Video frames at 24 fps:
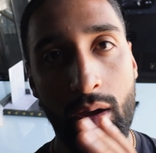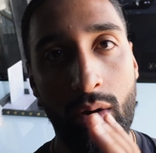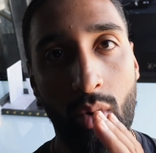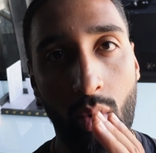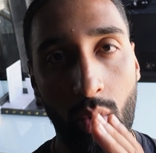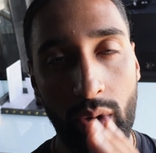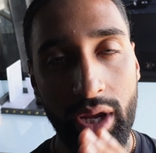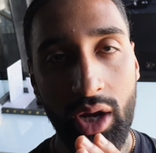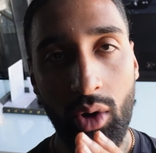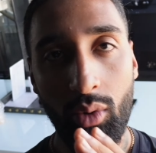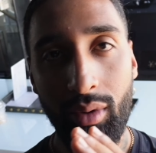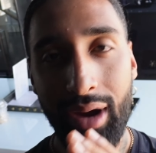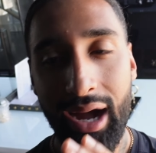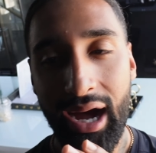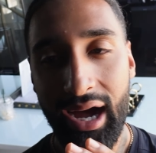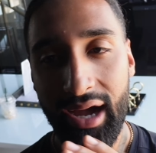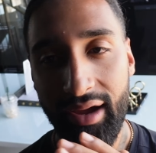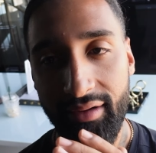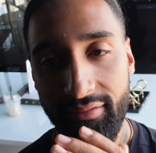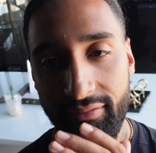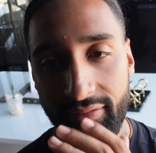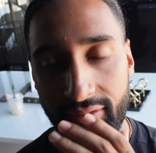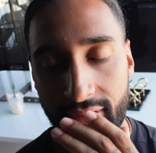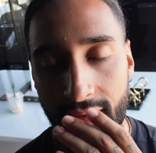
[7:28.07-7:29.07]
We
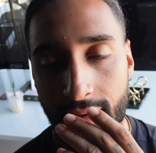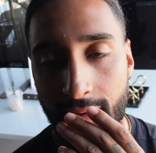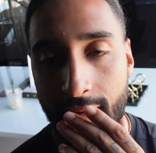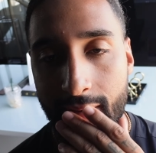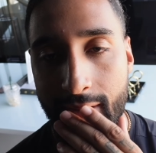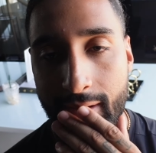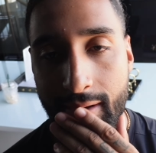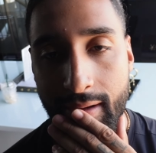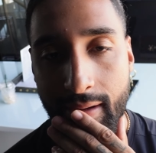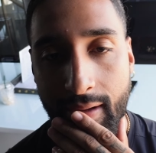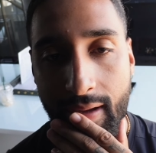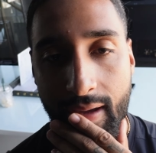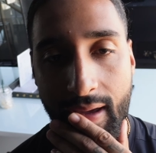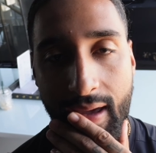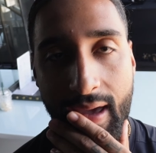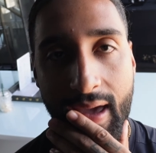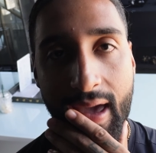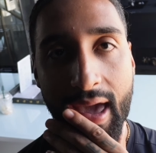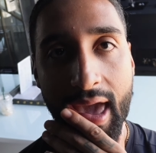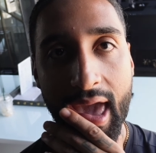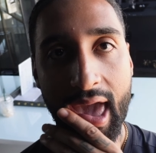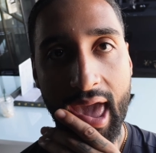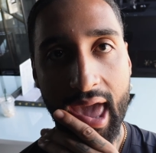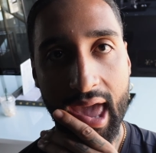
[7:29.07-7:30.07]
arrive
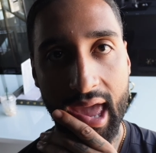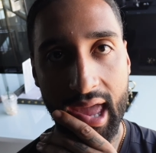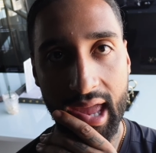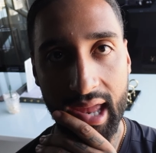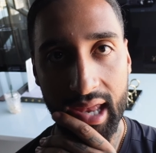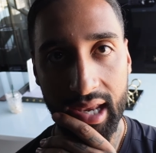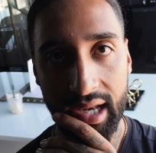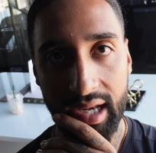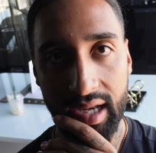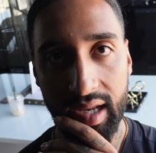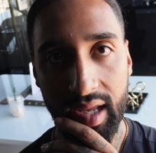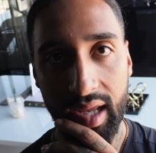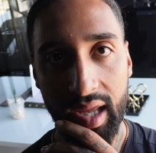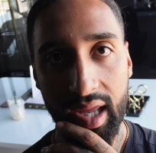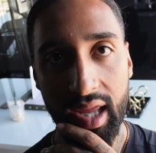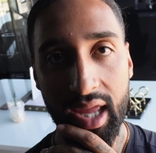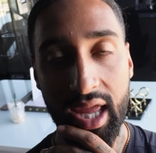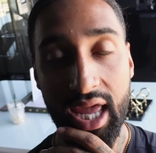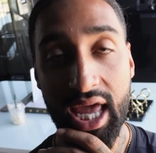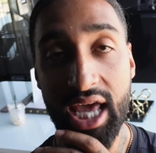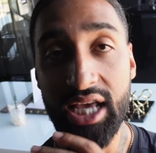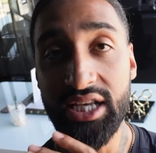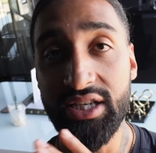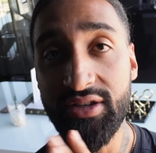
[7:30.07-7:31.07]
and
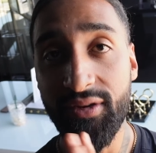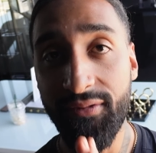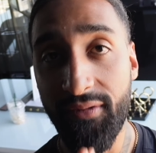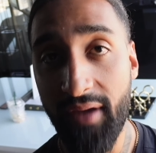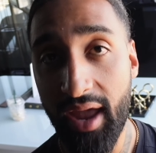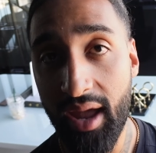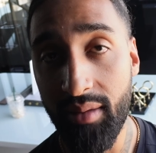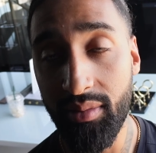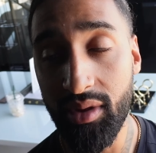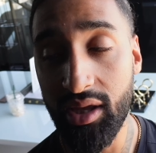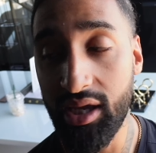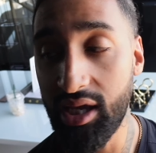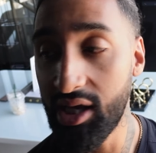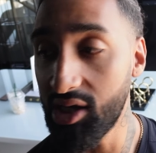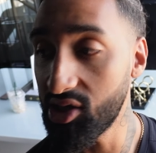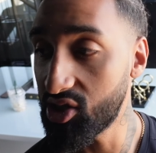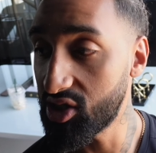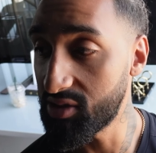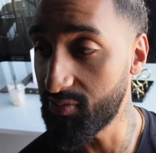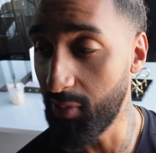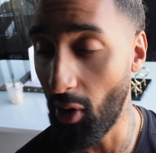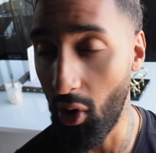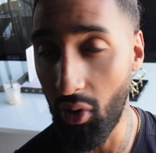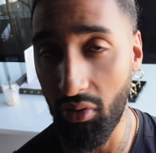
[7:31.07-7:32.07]
his family
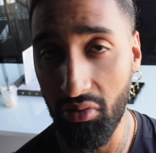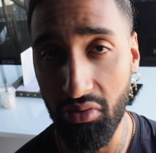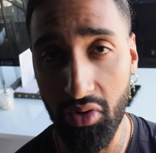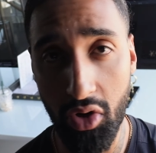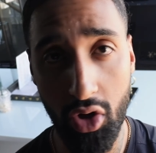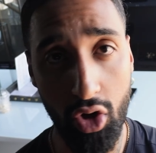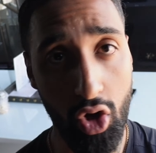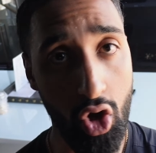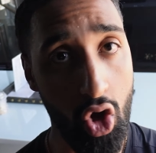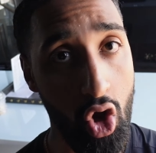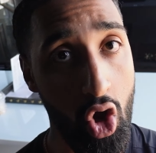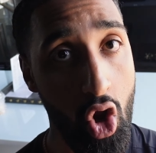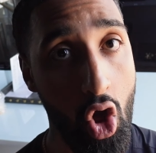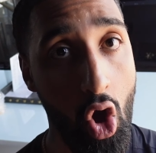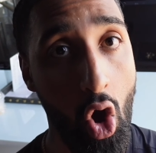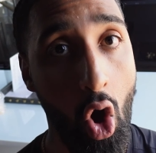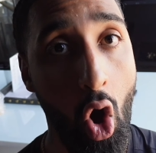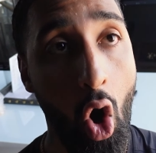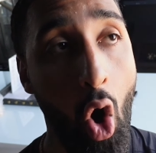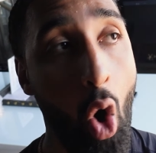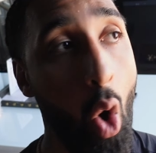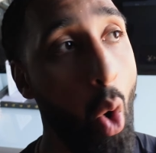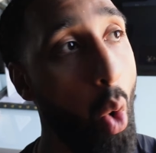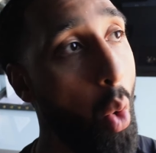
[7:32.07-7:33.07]
spoke
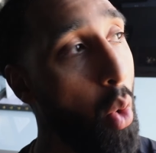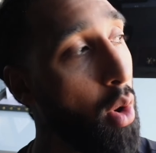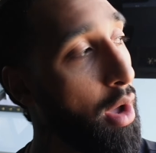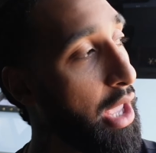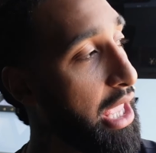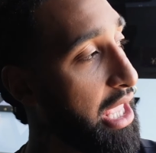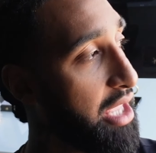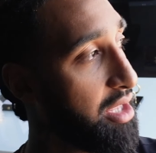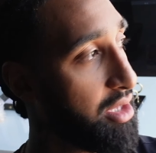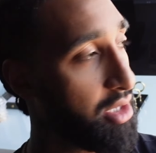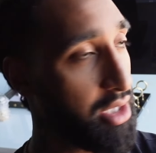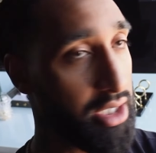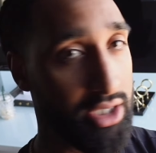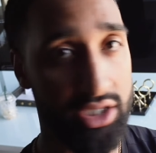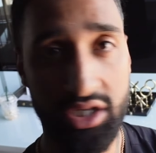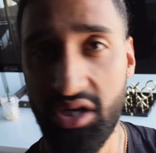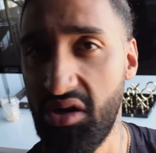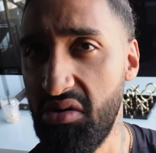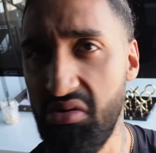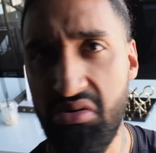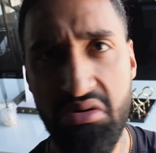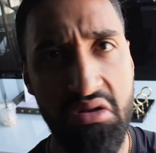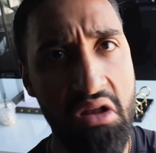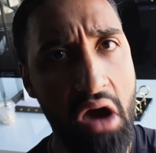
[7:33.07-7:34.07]
no
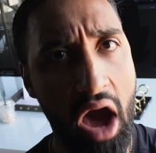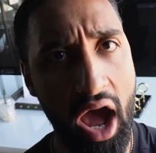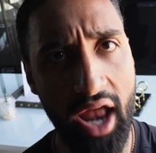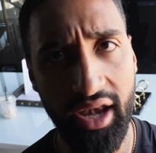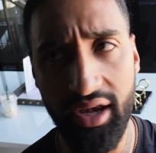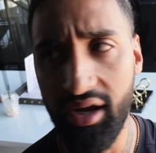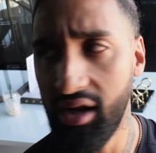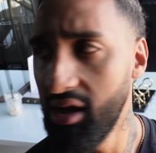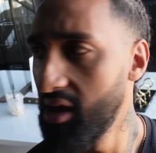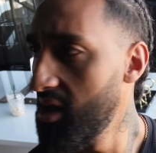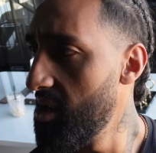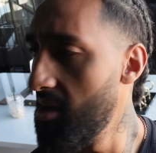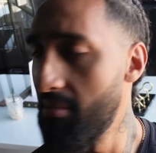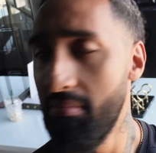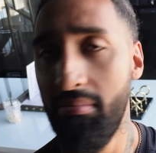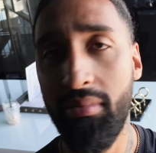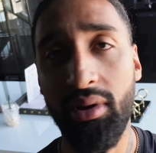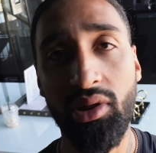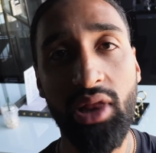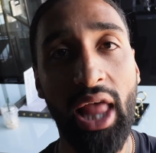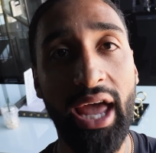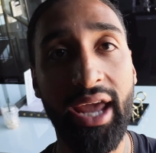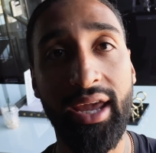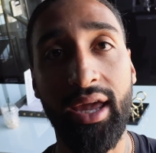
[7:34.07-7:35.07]
English, none,
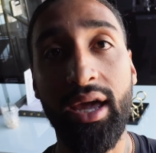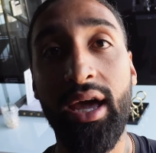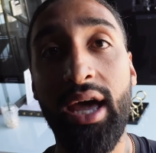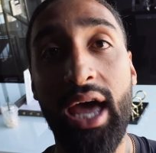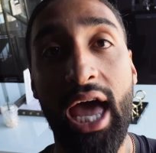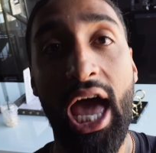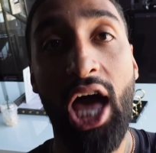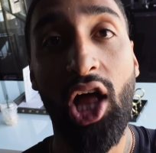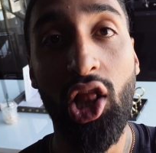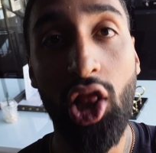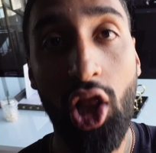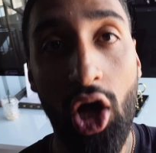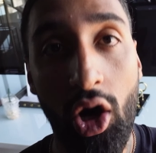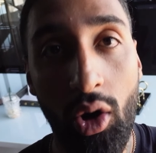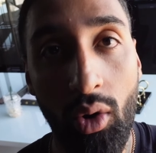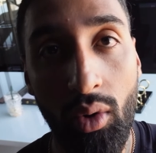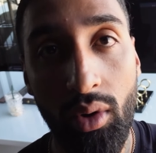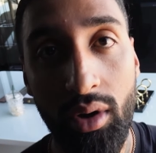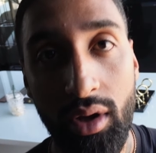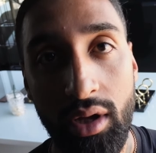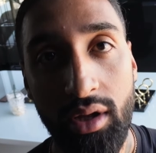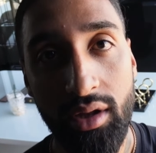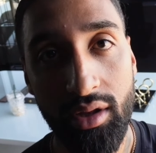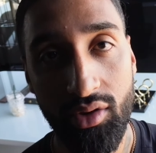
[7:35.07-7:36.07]
like
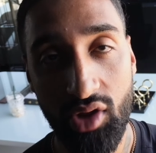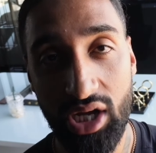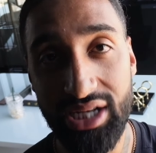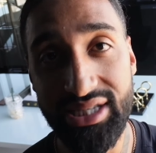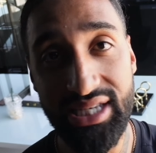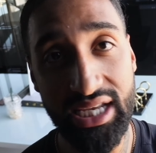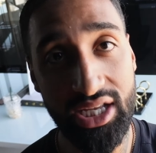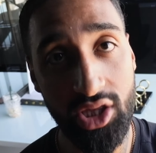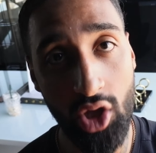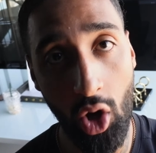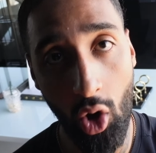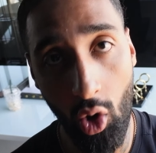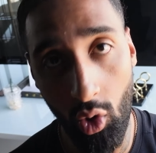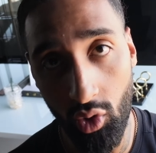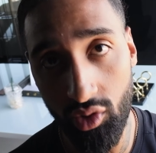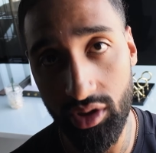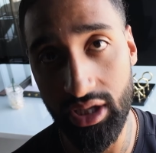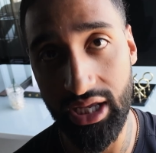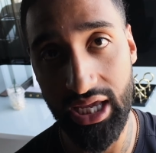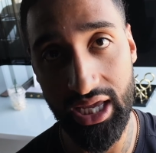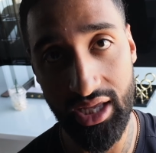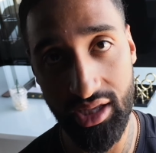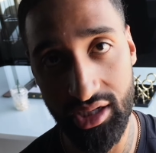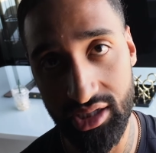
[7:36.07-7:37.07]
hello. That's like the
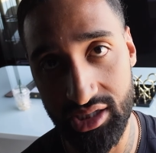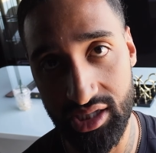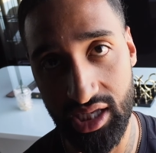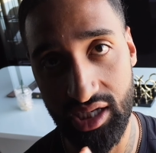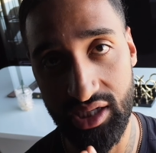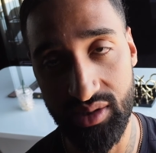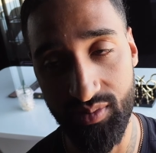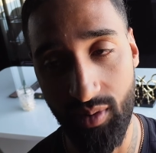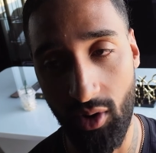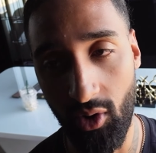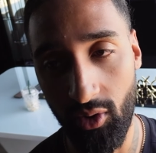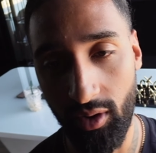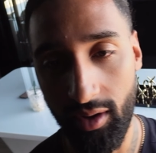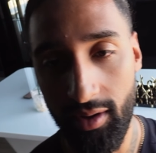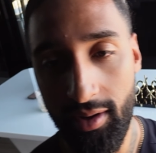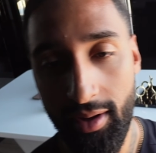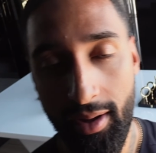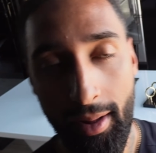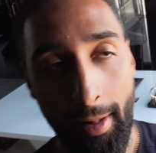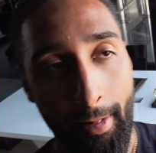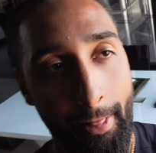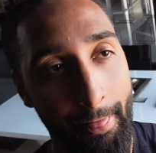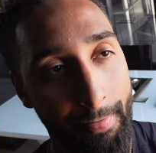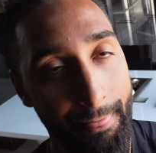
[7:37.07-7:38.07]
only English they spoke.
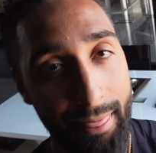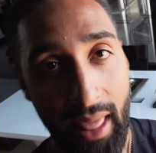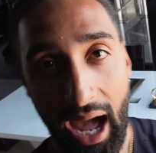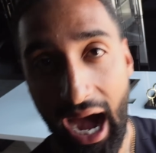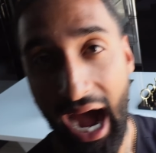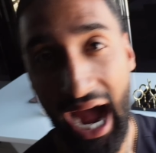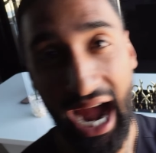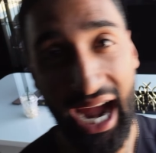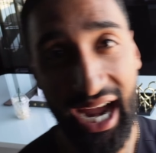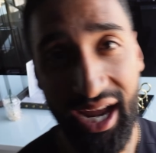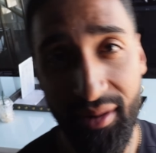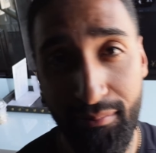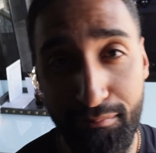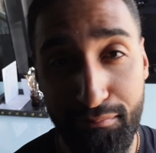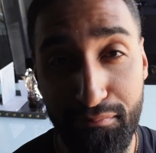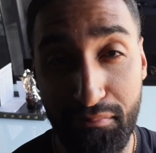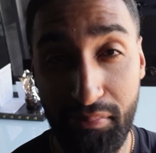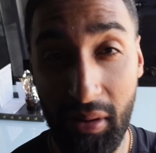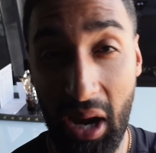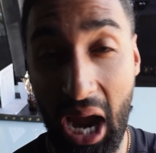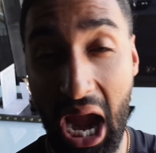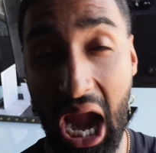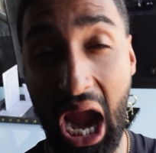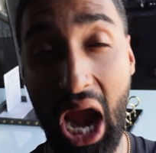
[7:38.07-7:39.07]
I
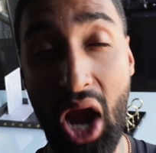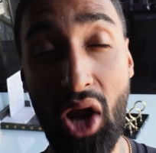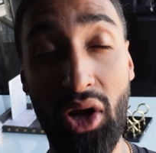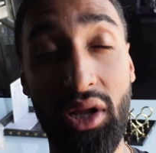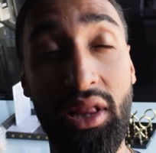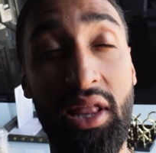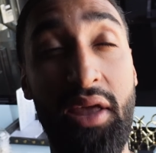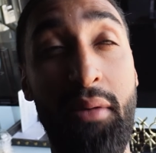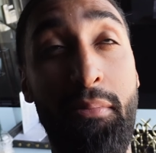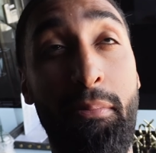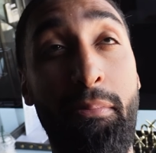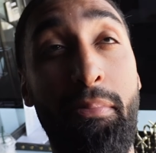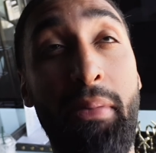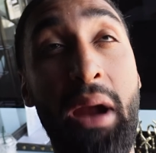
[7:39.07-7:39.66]
barely